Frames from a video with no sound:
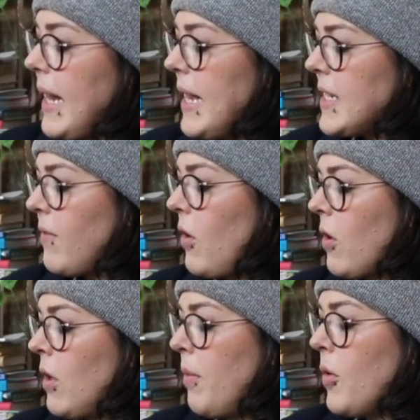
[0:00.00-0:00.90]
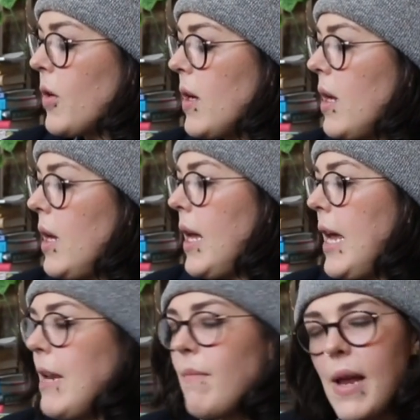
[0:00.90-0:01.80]
Lies of Locke Lamora.
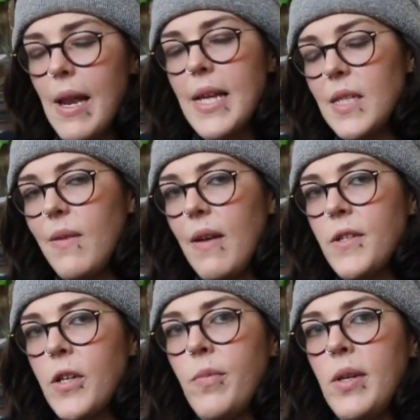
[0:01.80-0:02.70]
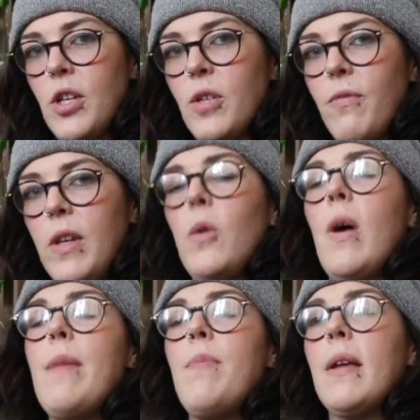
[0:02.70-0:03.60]
In my last five star prediction video
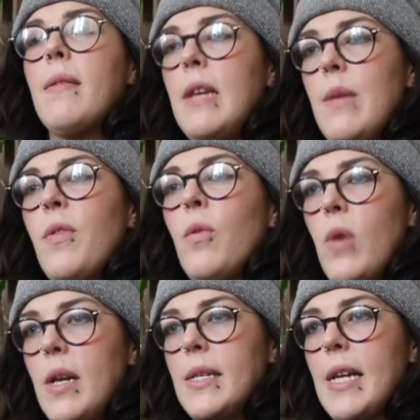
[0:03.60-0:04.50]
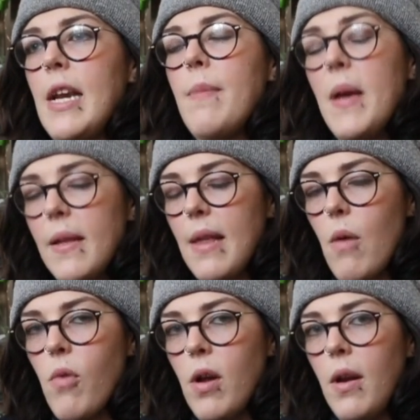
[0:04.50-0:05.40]
I picked The Name of the Wind and I picked
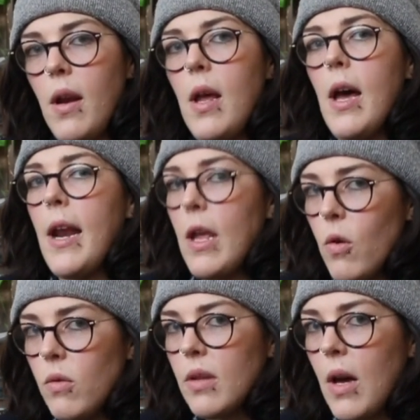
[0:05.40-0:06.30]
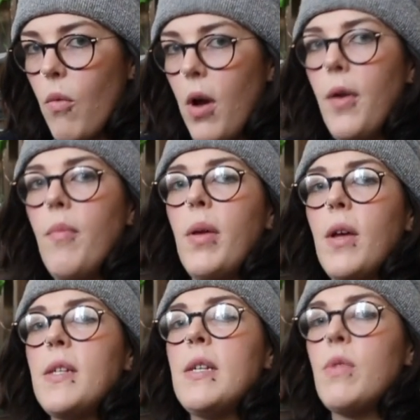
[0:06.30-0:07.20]
that one and I owned that one
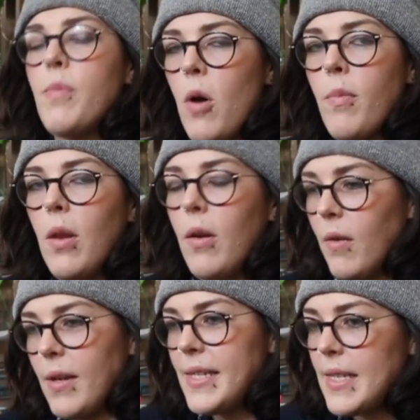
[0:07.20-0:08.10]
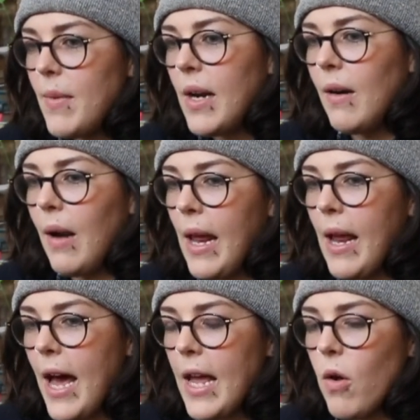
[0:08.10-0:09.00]
because it was popular.
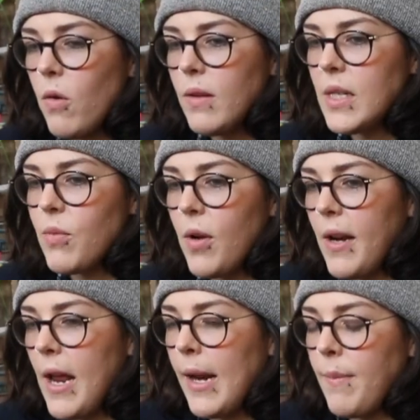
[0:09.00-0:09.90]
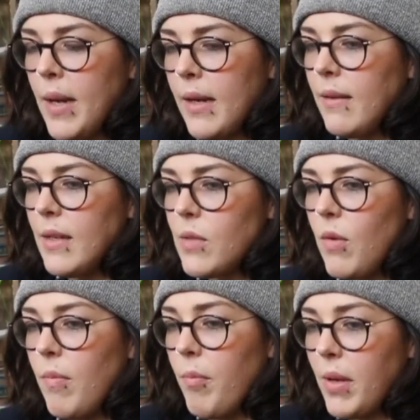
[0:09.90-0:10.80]
Similarly I own this one and I'm picking this
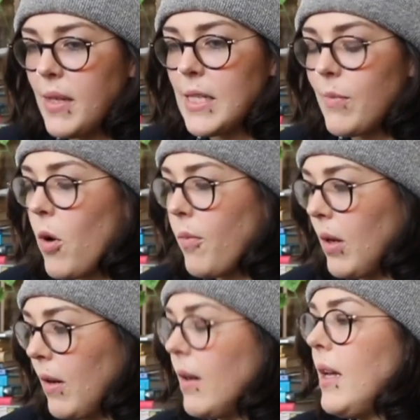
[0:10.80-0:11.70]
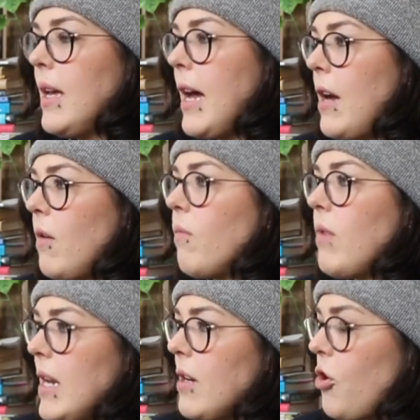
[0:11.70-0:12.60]
one because it's popular. I don't
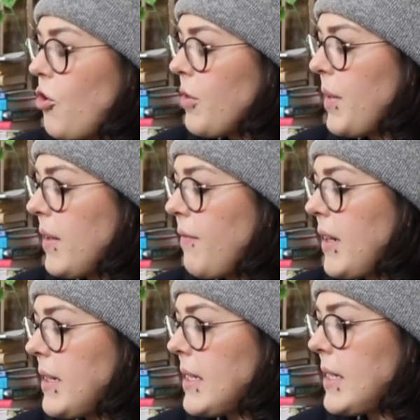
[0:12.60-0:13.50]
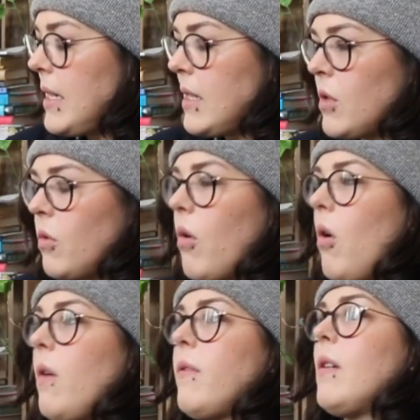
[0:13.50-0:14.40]
read a huge amount of fantasy so
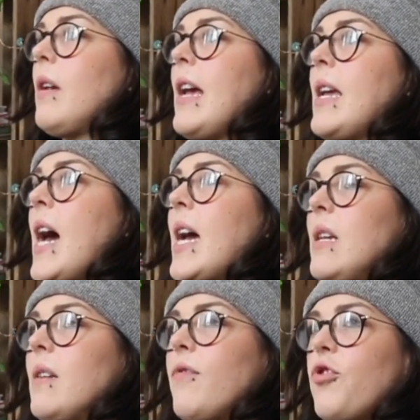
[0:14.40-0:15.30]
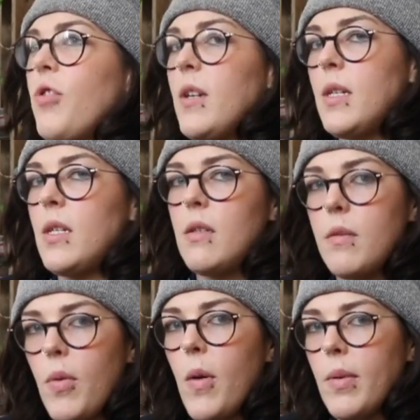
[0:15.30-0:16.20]
often I kind of trust
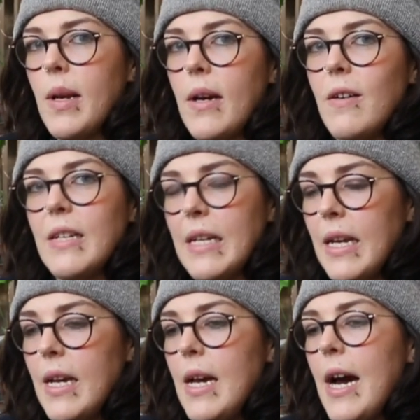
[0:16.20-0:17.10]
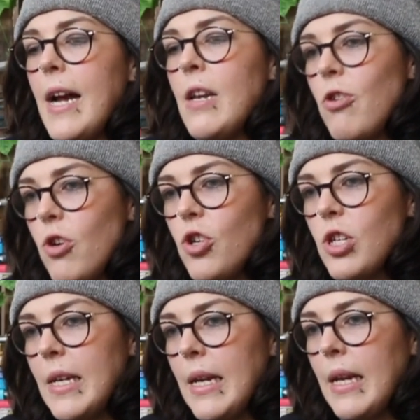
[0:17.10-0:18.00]
popularity and
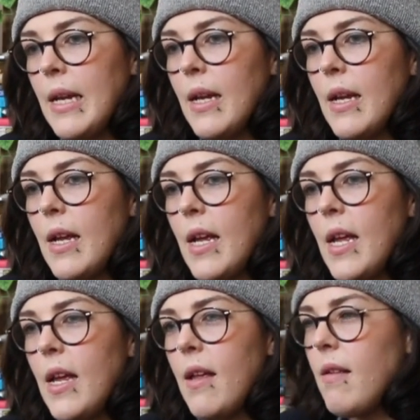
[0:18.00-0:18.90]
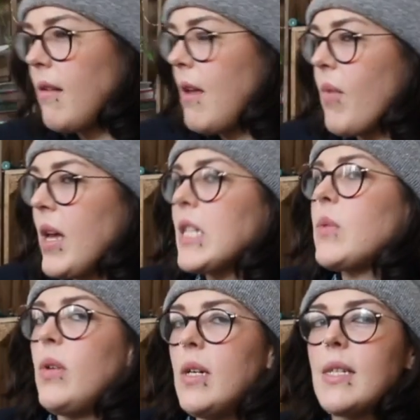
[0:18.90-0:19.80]
usually in my
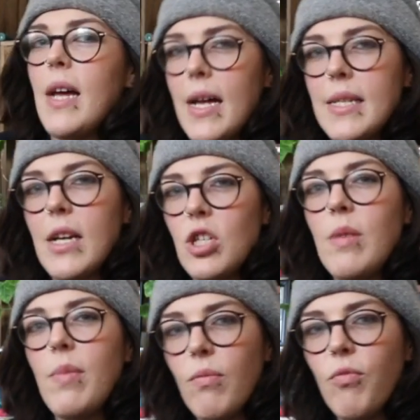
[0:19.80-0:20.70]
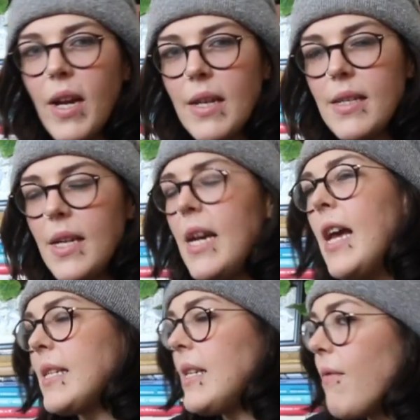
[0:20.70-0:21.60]
experience, it has actually been right.
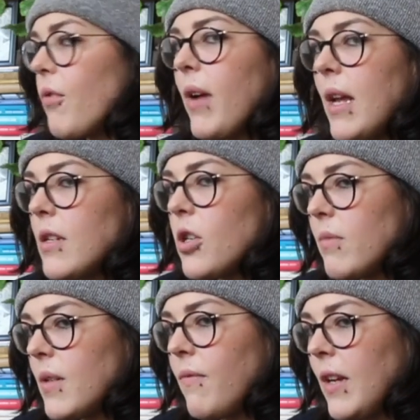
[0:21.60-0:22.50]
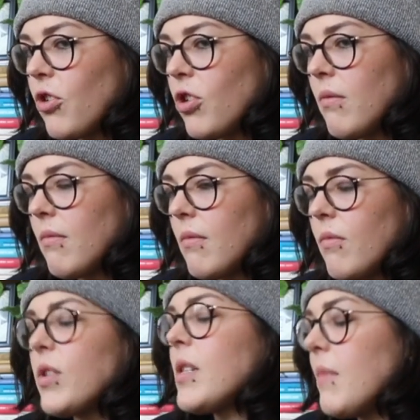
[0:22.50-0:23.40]
It's never right in terms of fiction.
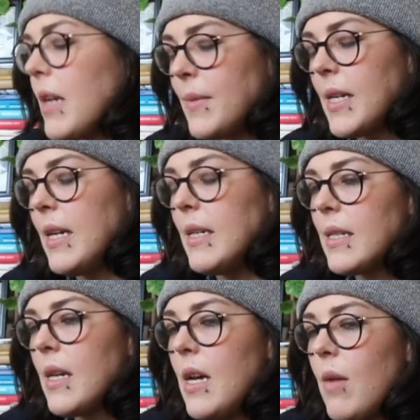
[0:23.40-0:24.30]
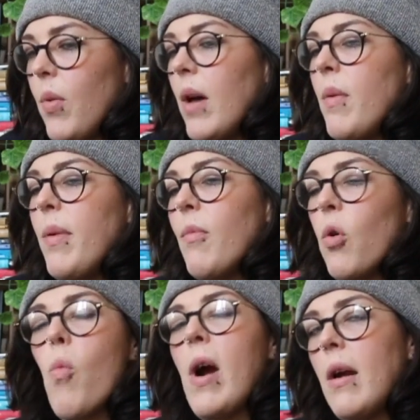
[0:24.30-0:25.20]
Well, sometimes it is, but I'm a bit
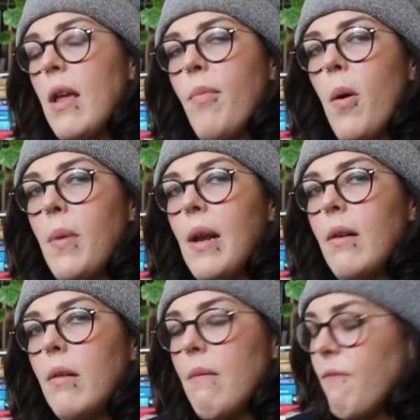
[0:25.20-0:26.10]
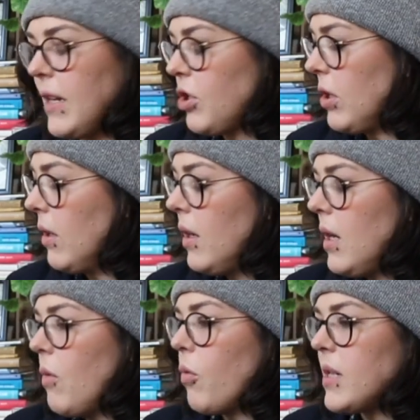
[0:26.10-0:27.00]
more wary of popularity in fiction.
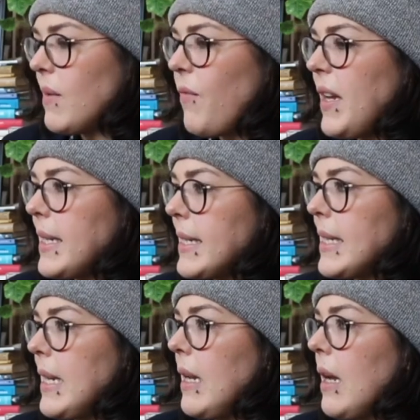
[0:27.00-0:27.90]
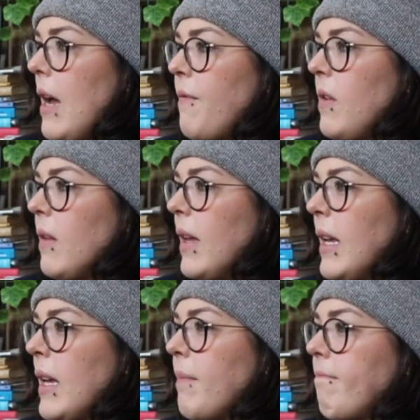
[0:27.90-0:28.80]
Whereas in fantasy, I feel
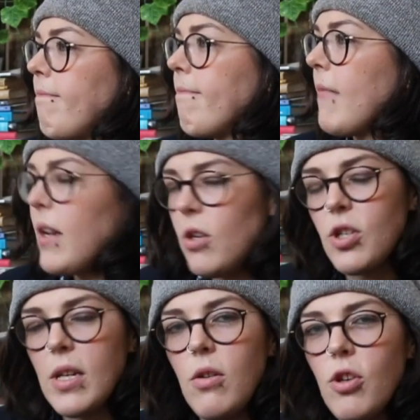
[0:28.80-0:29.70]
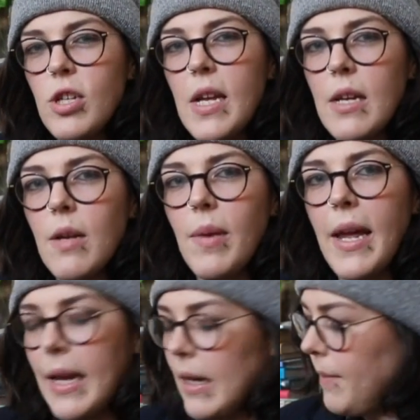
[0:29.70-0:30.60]
like I usually usually end up
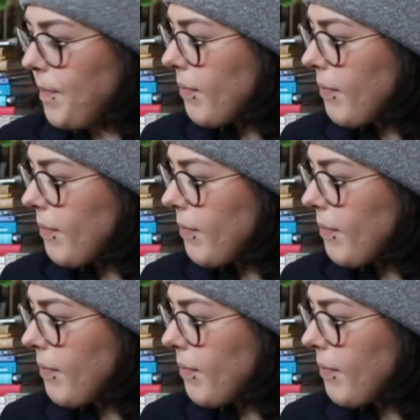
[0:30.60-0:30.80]
liking it.